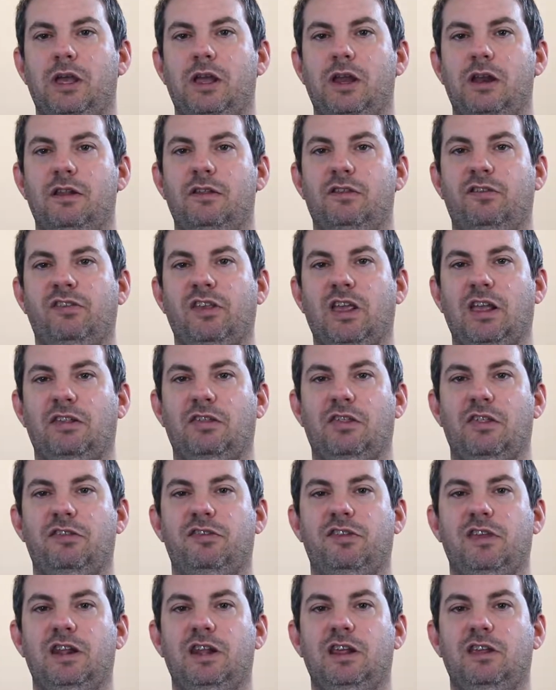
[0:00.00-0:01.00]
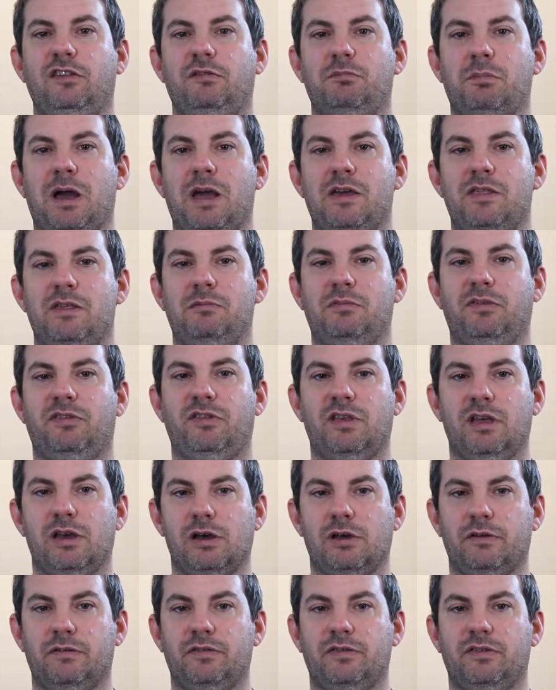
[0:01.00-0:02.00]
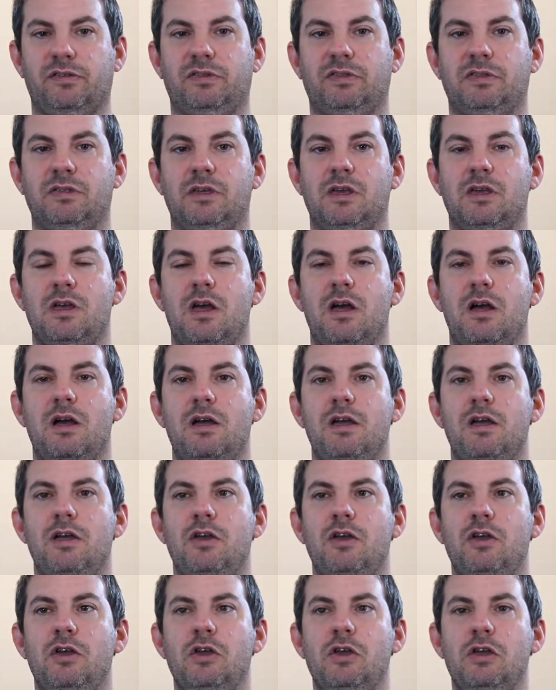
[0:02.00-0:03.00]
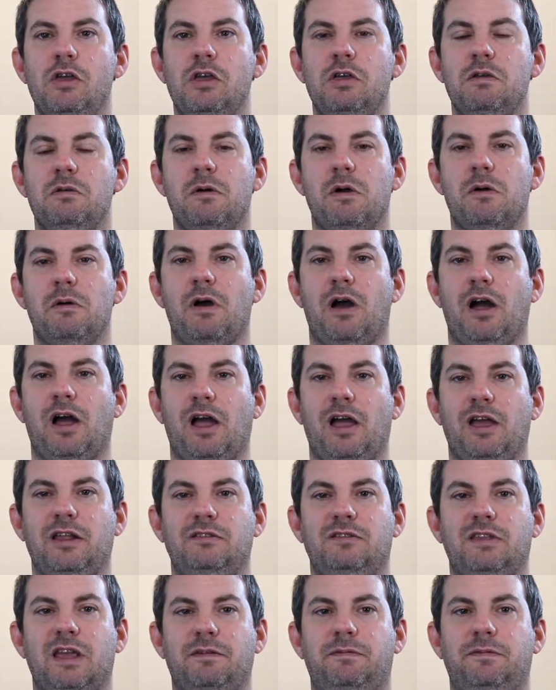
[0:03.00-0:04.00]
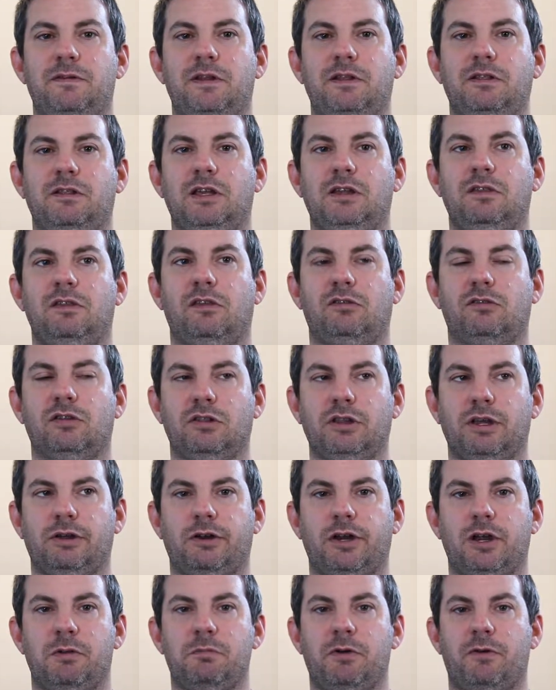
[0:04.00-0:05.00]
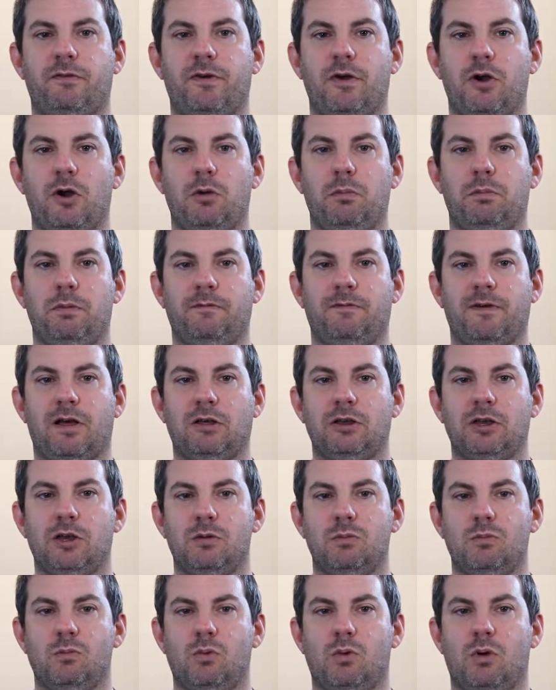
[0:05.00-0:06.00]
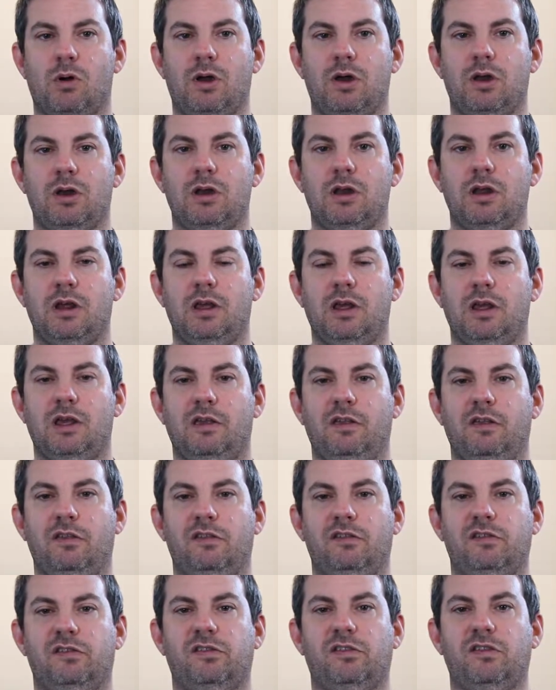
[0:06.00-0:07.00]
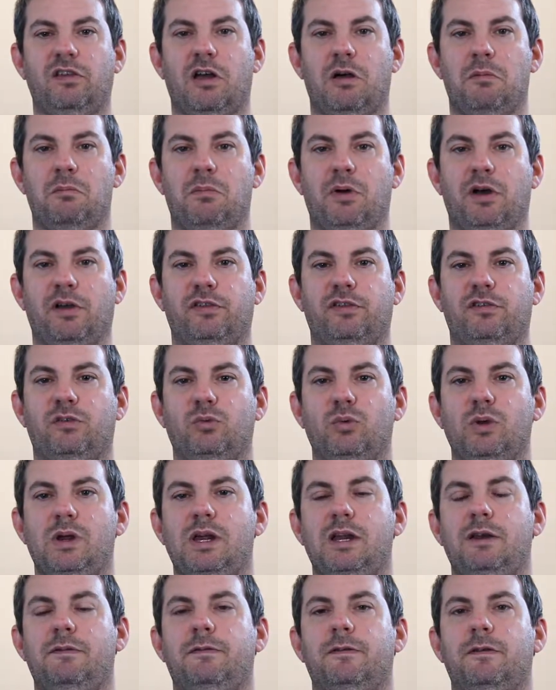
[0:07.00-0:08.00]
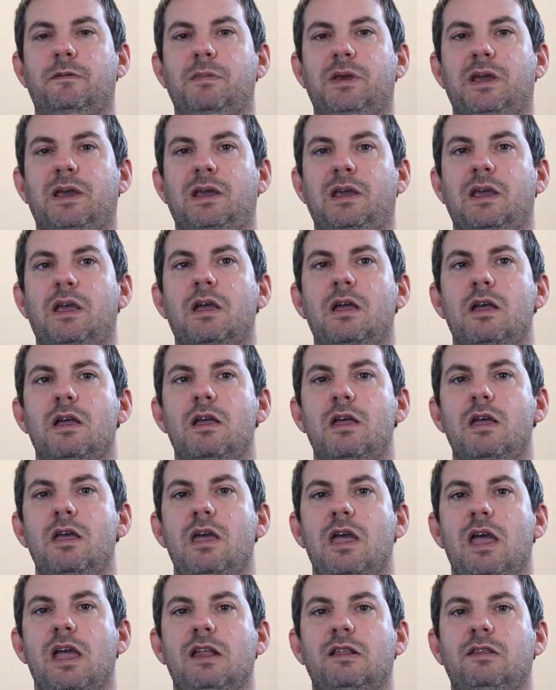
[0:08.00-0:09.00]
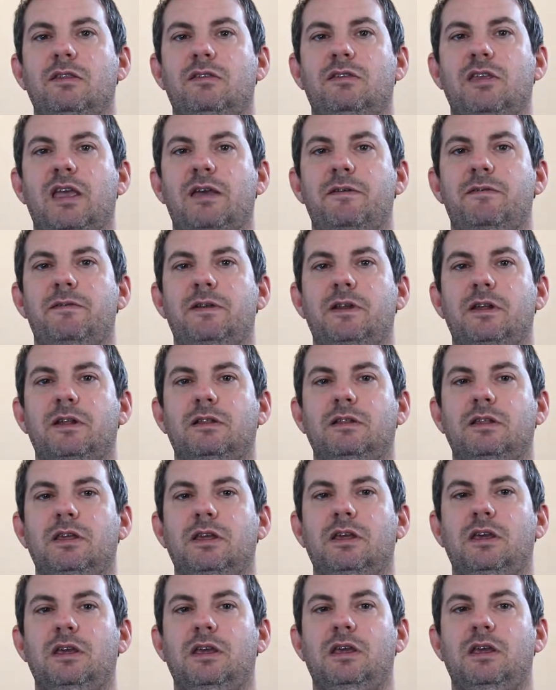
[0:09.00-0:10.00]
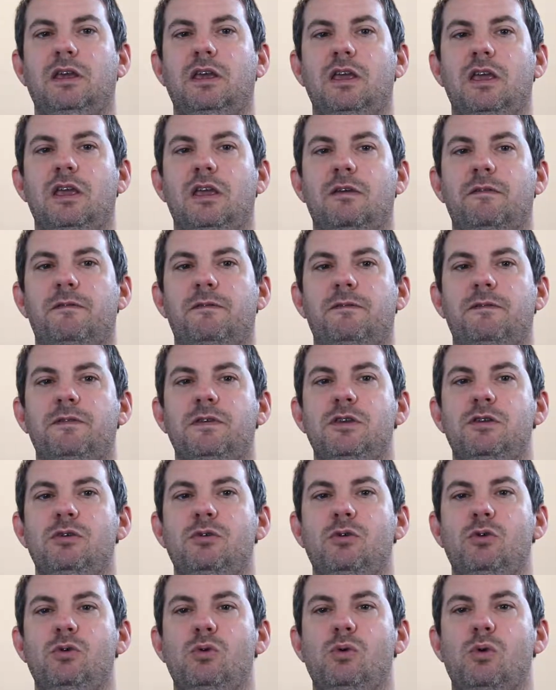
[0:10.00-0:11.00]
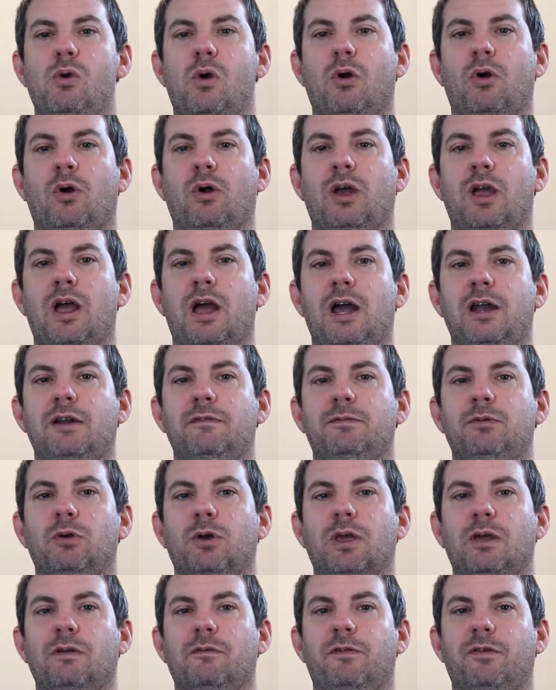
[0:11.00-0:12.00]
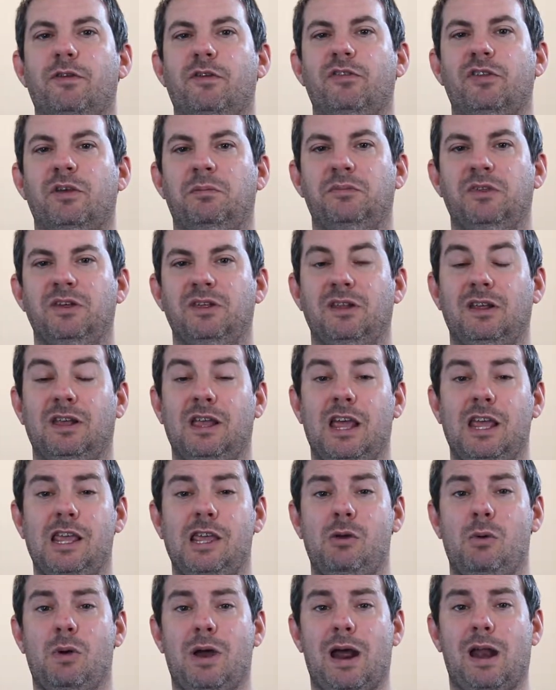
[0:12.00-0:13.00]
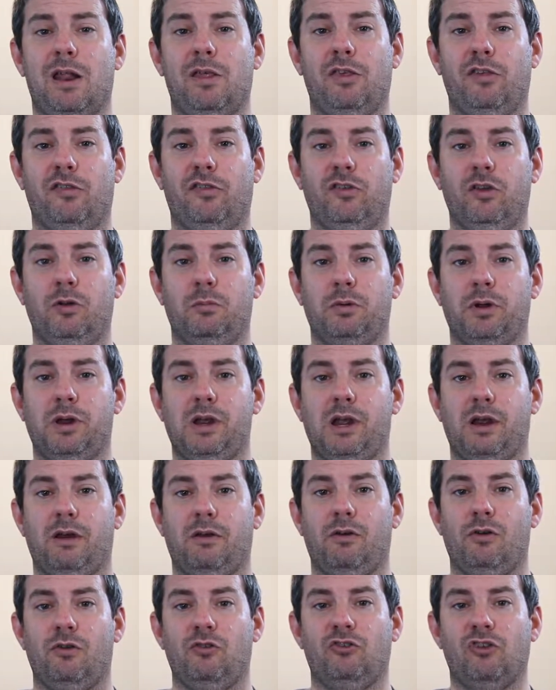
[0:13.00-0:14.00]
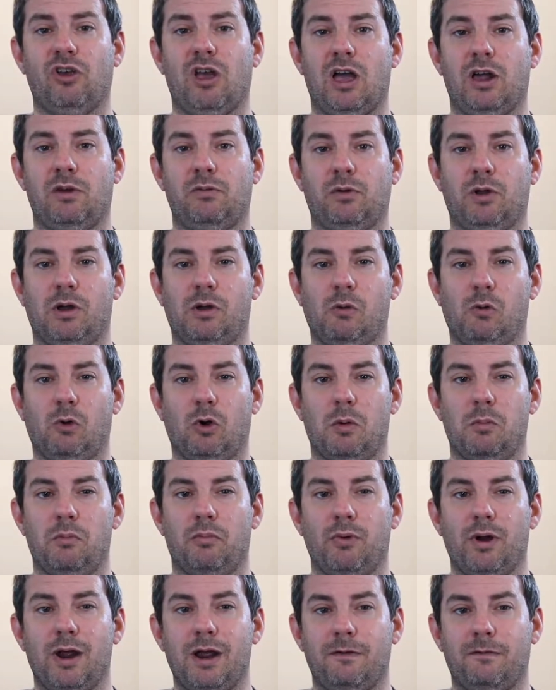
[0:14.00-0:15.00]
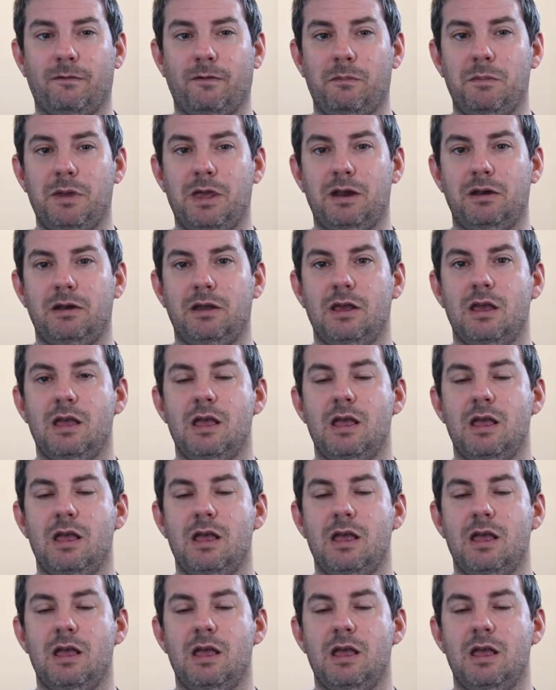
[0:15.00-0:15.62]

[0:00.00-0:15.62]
could sink the cities by themselves. Definitely The Delirium of Hope, Volume 1, is a must-read for me. And definitely, if you are kind of looking for something to get you out of the superhero genre or a break from it,